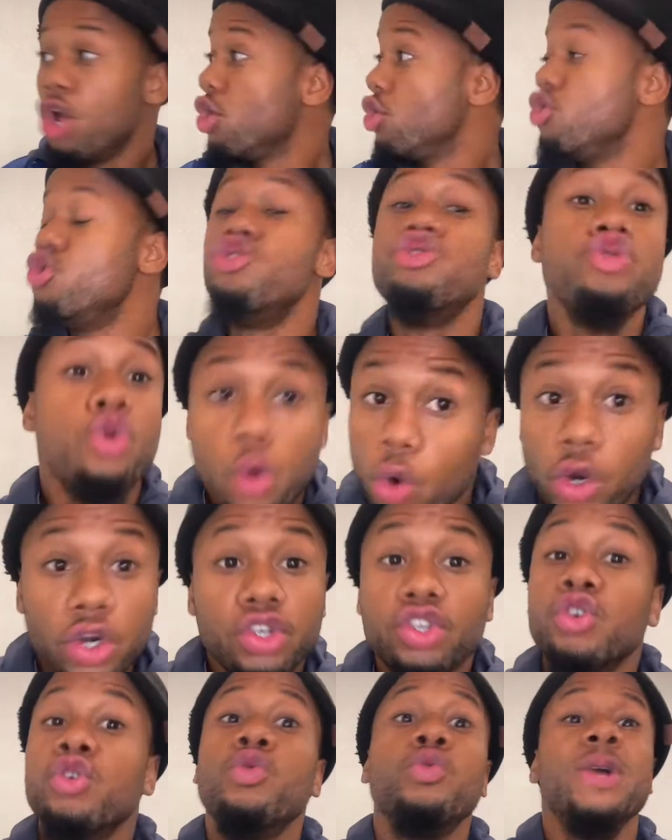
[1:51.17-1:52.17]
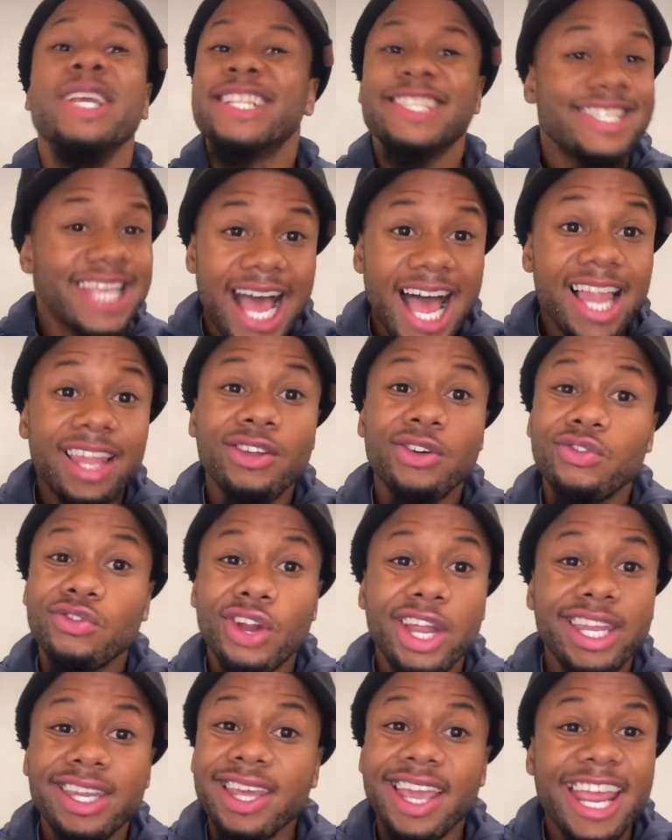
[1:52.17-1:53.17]
nor do we
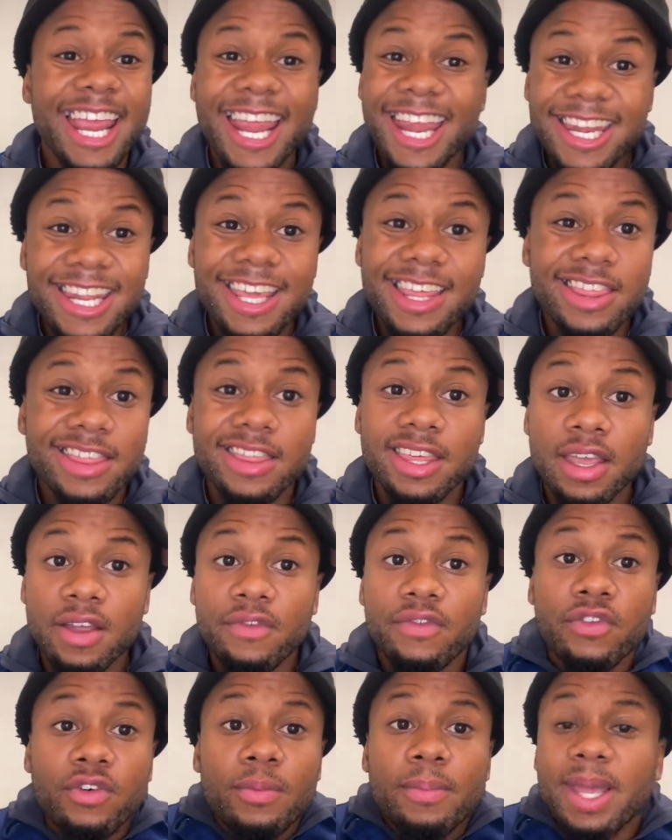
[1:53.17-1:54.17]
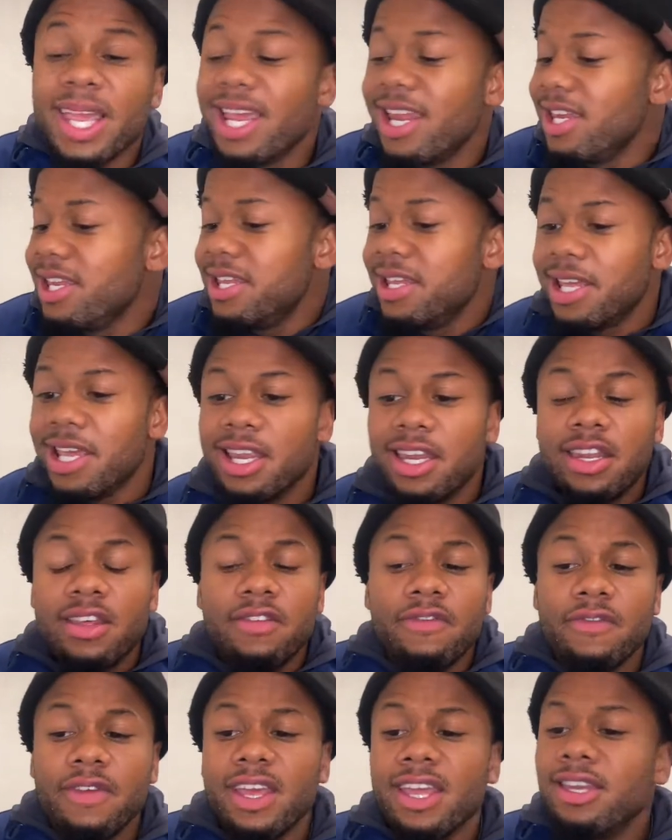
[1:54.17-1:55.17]
tolerate anything from any any
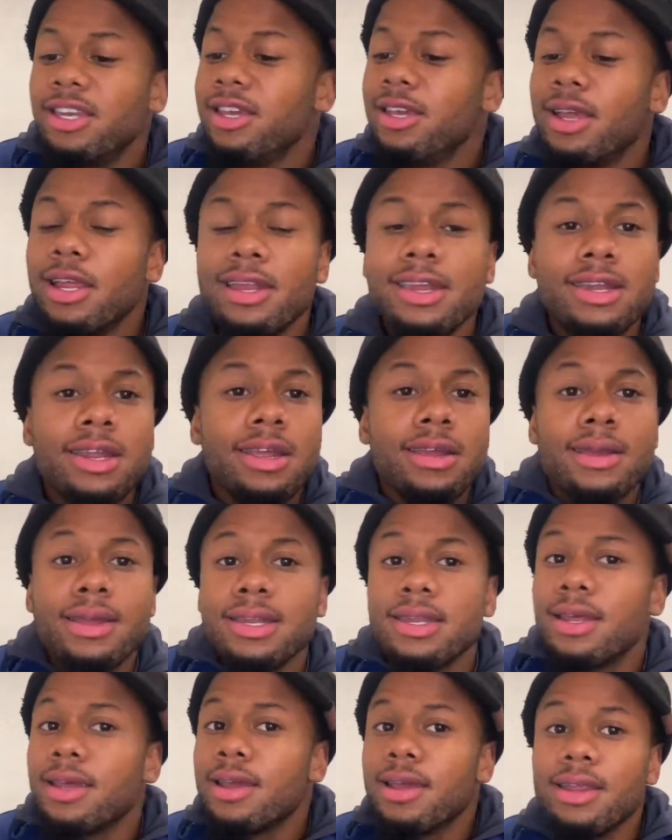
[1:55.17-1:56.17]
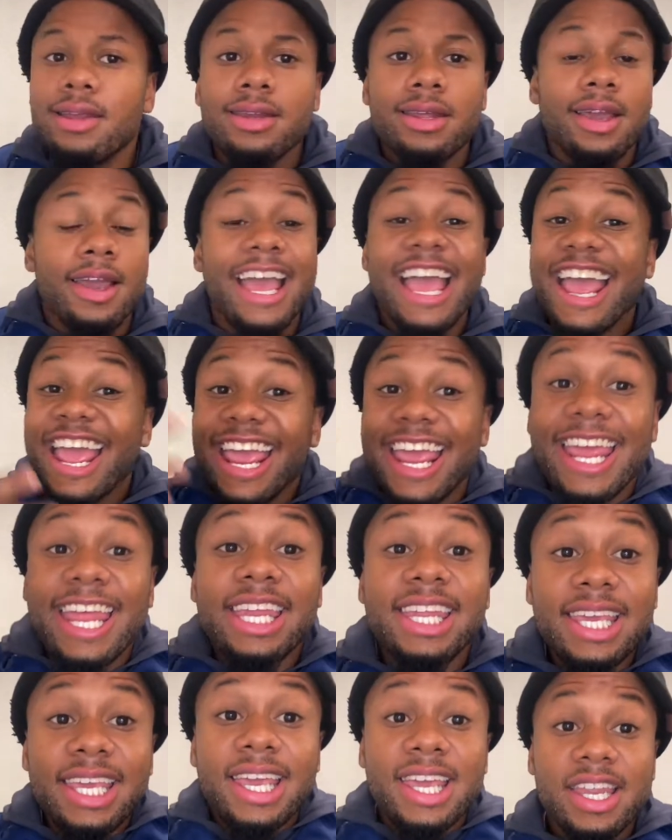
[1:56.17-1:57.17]
any any, any,
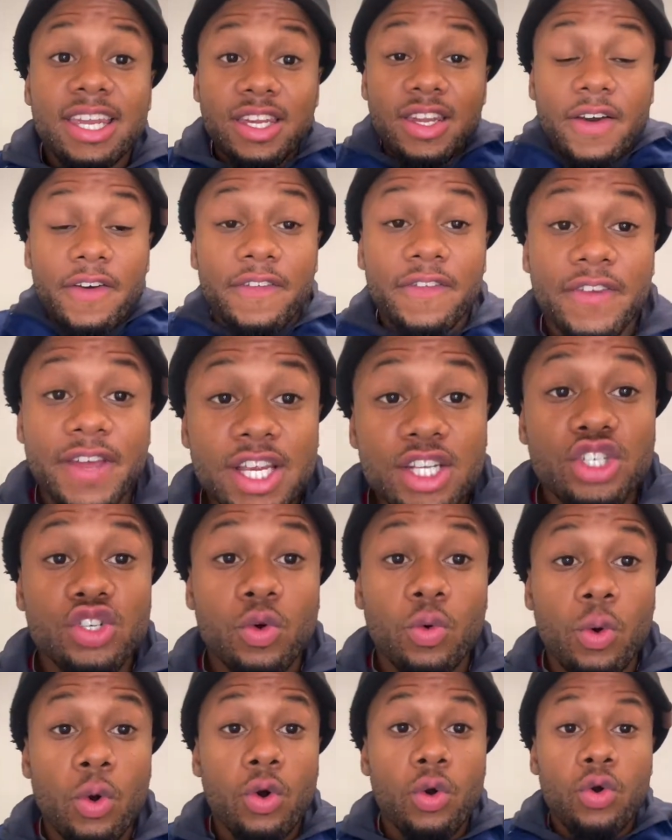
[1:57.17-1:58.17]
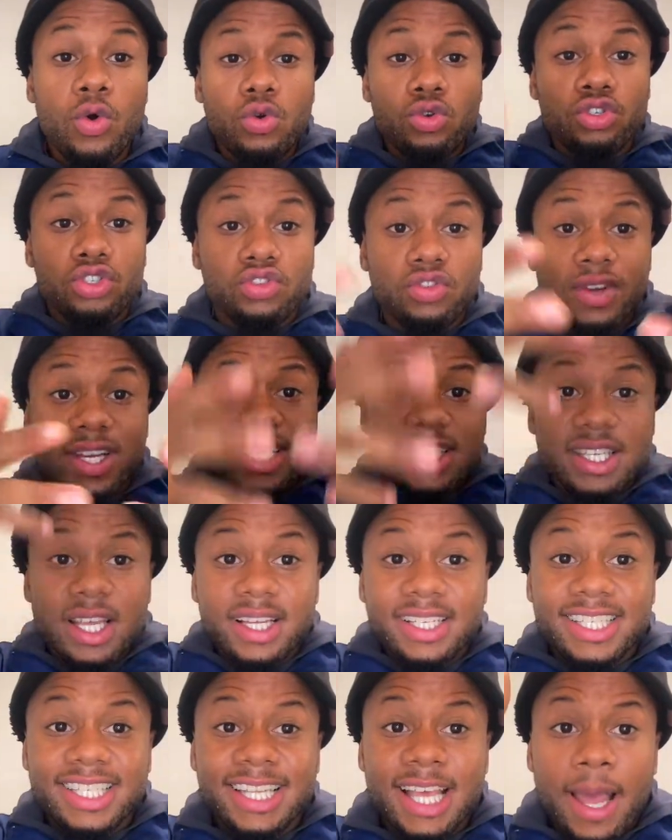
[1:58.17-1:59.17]
any individual who treats
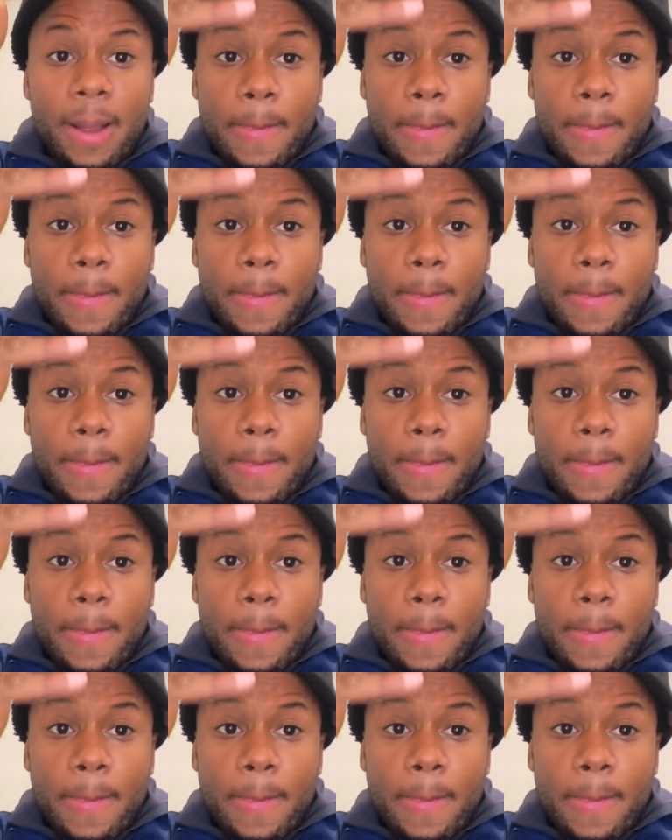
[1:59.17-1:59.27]
us